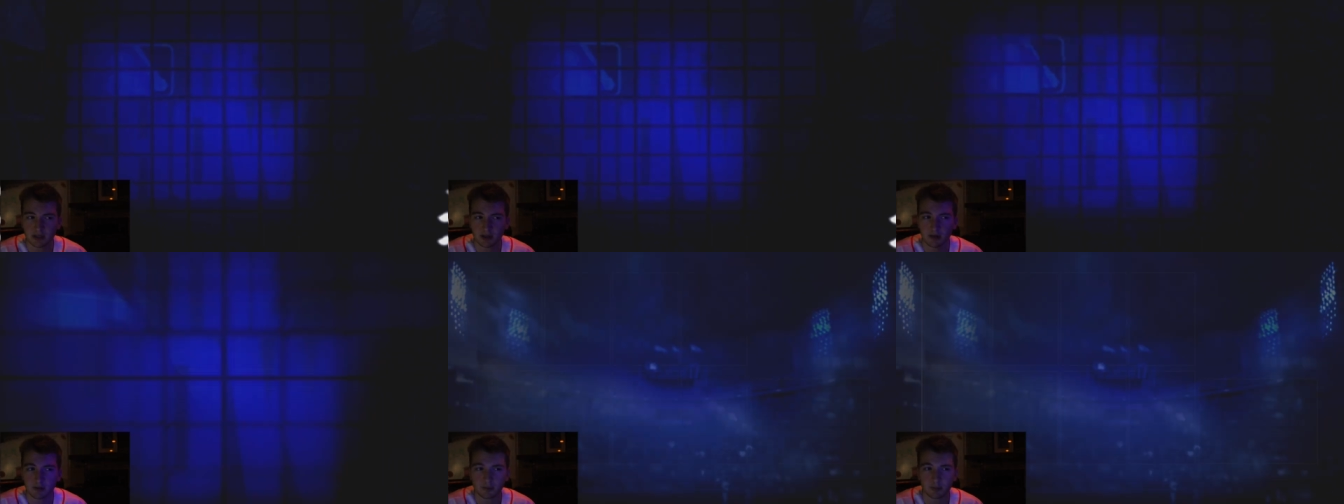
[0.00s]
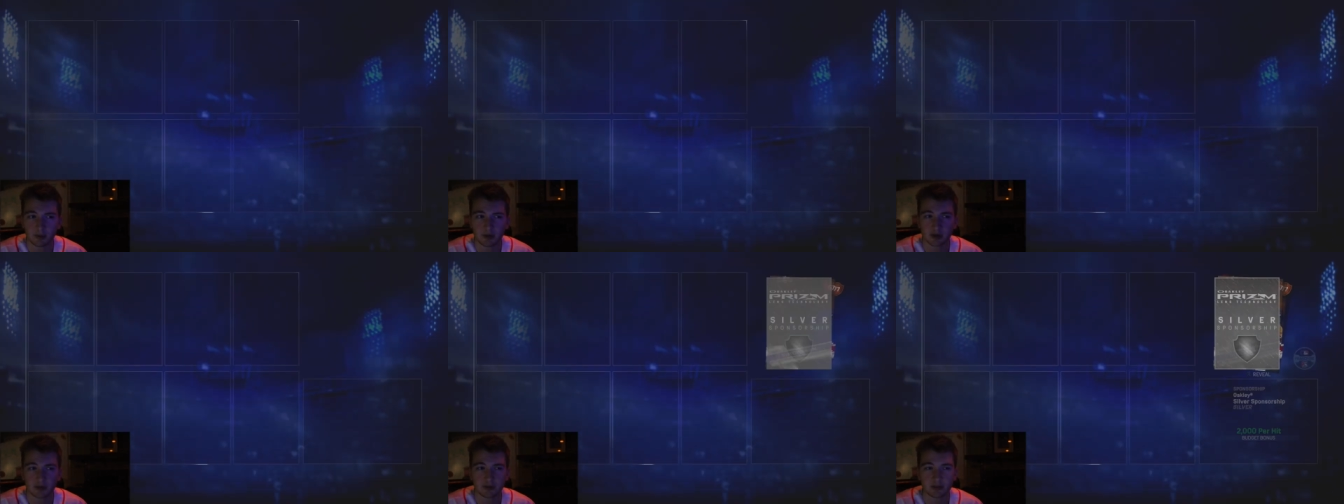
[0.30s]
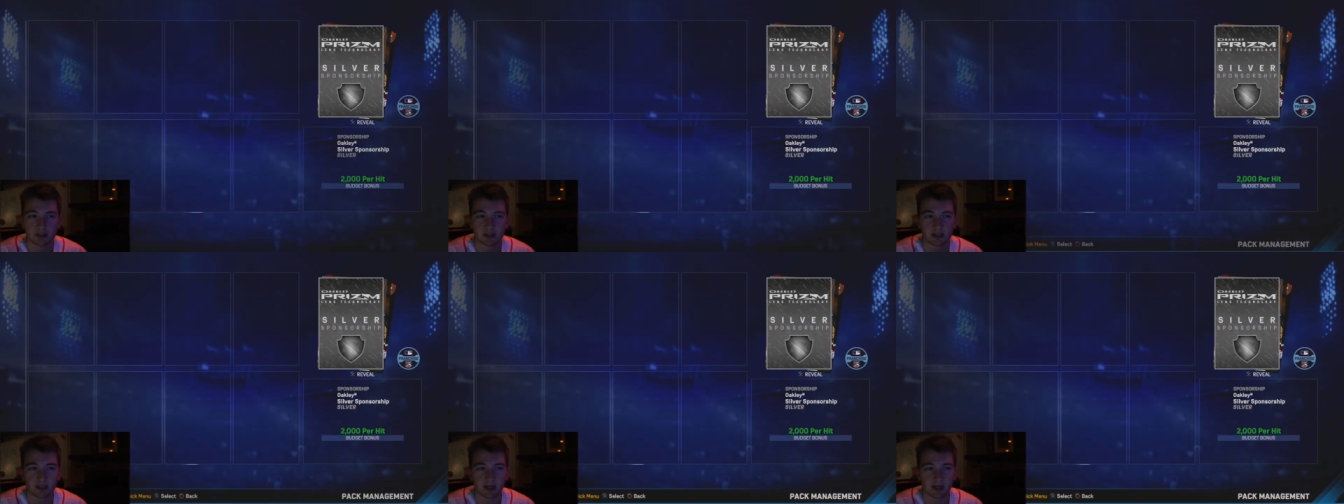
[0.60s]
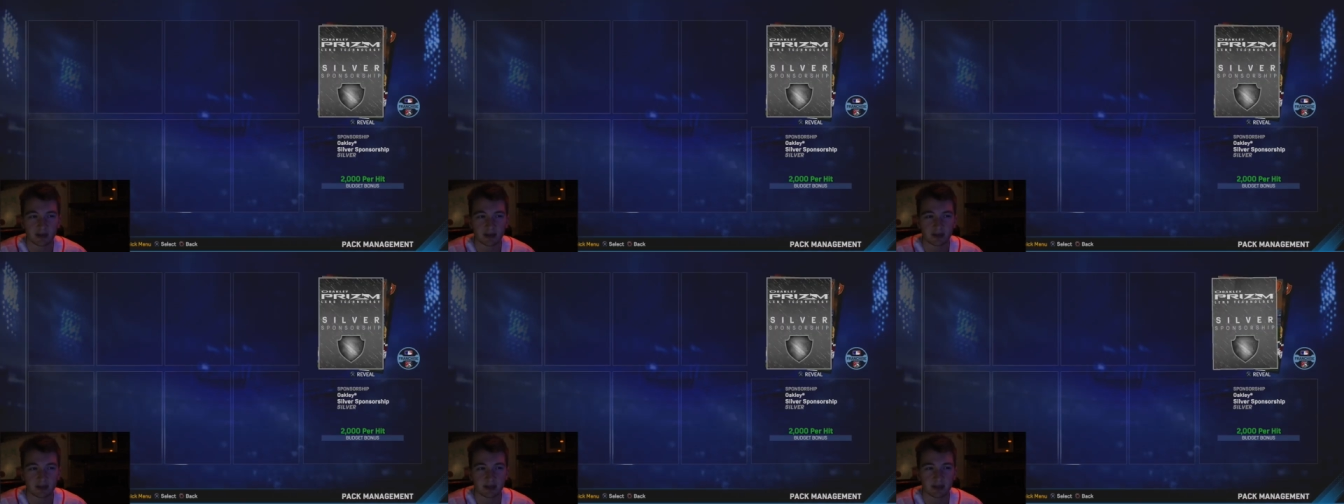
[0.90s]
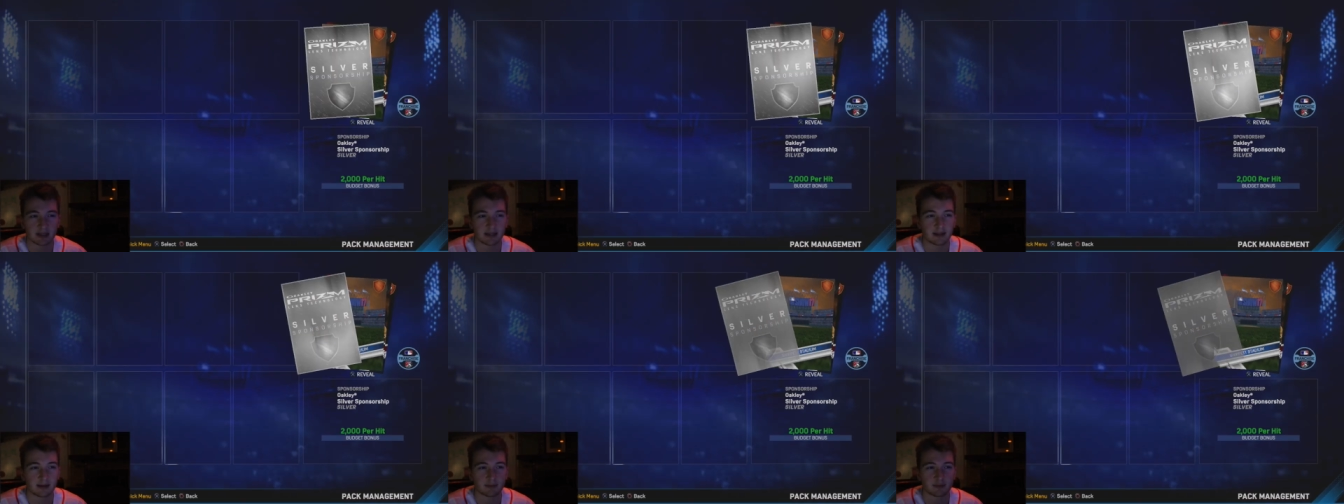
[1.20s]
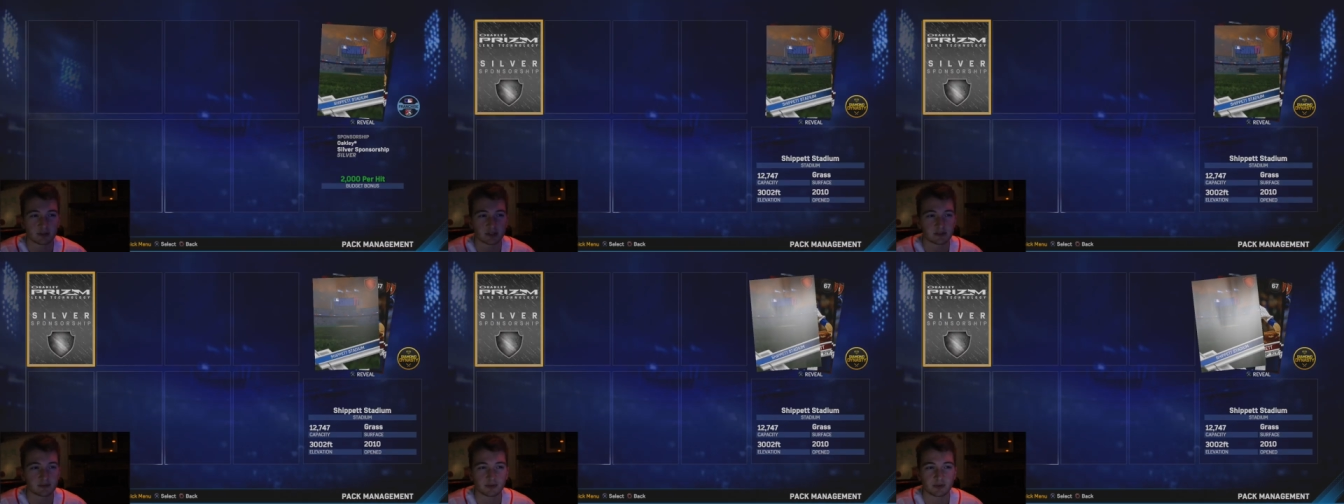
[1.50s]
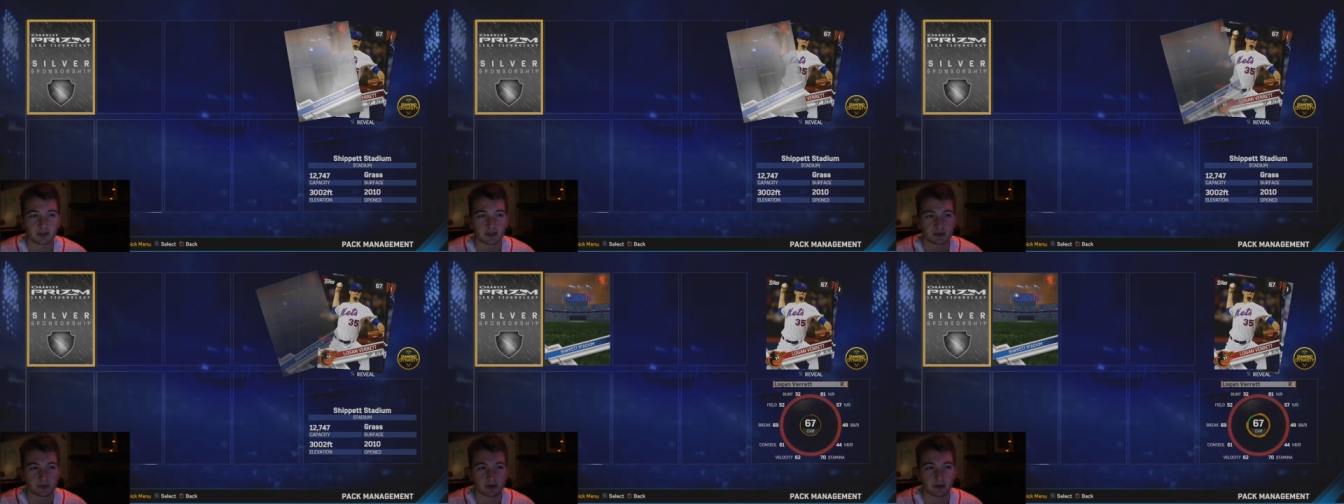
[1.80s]
good, but you just like need them just
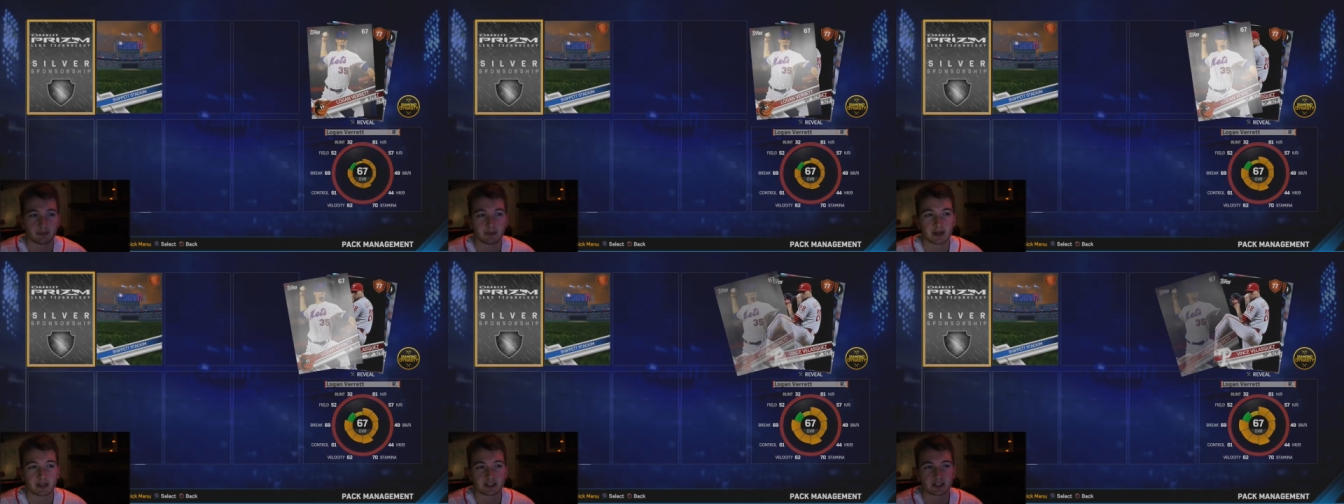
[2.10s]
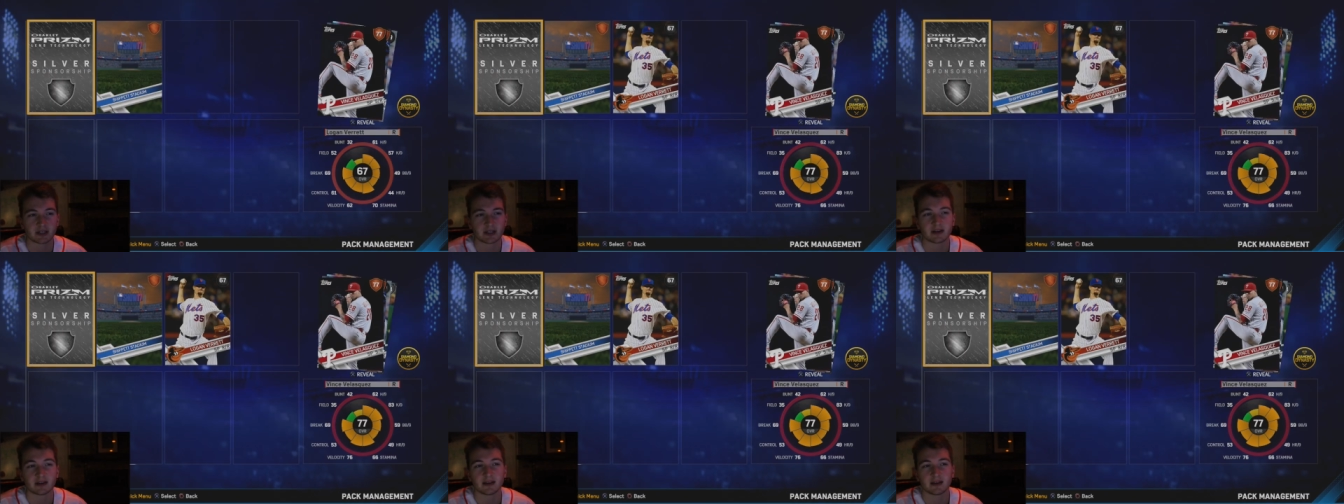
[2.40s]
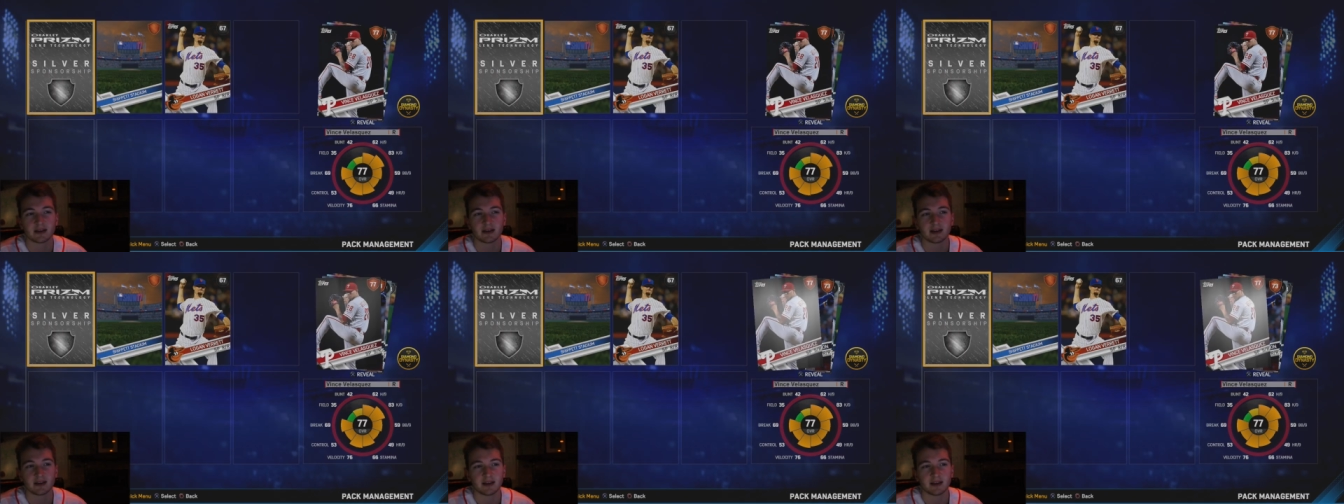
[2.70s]
for this one mission.